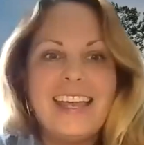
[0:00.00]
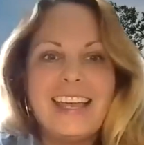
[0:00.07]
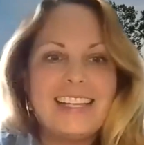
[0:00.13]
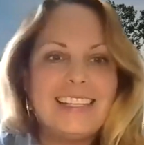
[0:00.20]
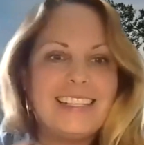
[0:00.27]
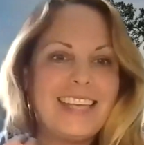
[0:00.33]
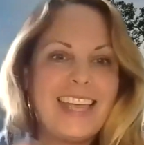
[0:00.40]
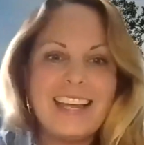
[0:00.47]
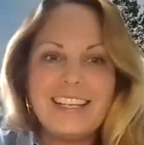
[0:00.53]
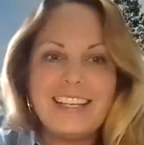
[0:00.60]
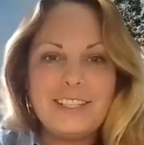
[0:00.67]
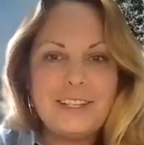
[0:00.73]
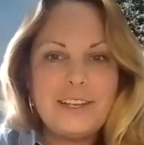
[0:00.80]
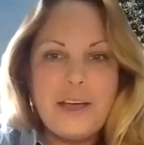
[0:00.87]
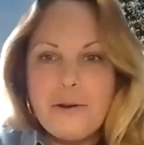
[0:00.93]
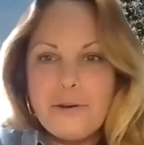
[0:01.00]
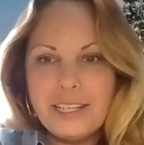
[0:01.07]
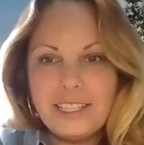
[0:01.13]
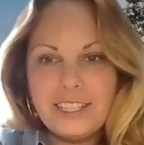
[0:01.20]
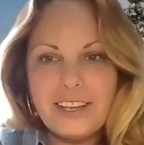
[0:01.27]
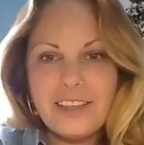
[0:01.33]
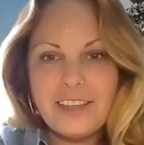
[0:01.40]
It's getting to know
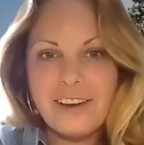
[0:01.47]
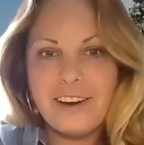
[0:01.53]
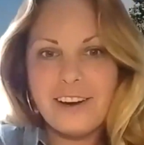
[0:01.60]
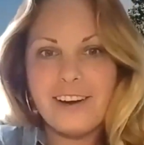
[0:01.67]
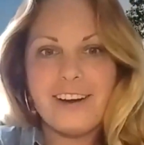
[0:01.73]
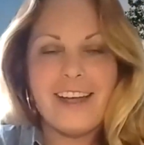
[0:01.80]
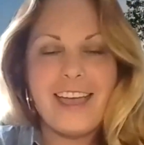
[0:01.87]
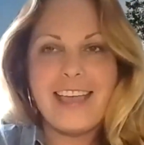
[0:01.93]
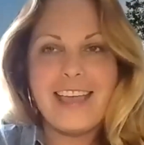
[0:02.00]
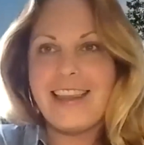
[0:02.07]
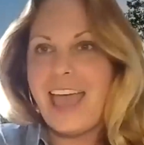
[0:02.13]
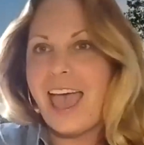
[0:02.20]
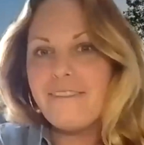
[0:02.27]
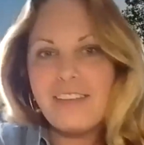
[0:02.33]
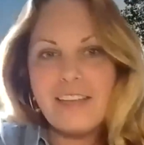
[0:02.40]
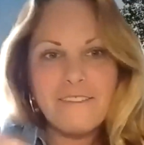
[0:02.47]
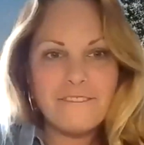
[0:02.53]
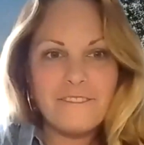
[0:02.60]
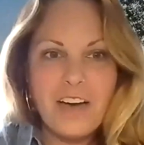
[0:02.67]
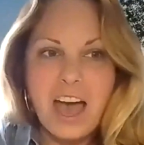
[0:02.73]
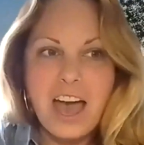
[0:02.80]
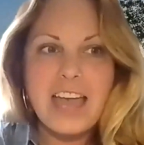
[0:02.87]
each other and having
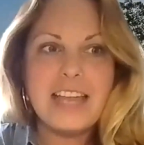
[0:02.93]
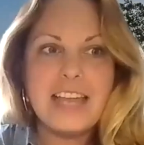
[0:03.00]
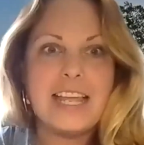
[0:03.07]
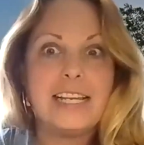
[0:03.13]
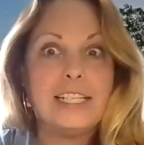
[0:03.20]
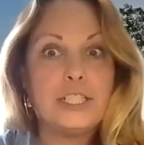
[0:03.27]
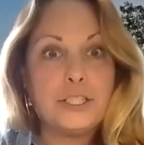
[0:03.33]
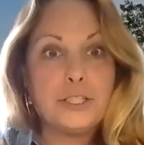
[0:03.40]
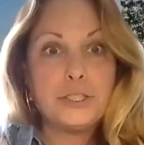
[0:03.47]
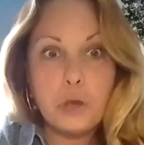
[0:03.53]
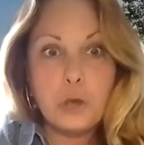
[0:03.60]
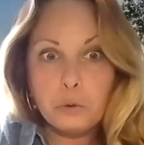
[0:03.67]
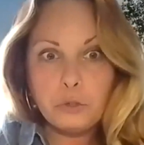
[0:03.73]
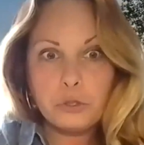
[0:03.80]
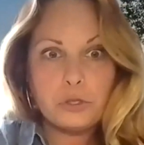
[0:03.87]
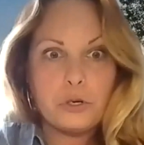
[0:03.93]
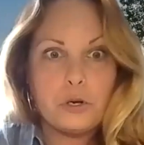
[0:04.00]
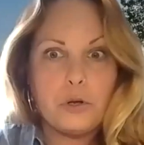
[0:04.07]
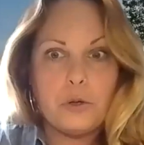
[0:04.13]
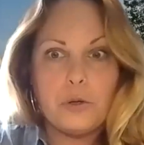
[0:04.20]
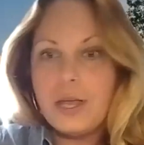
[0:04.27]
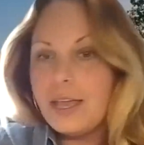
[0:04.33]
fun, and it's
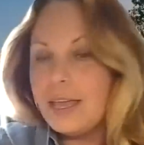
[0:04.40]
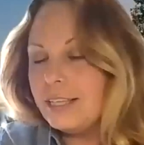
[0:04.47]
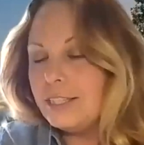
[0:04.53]
social,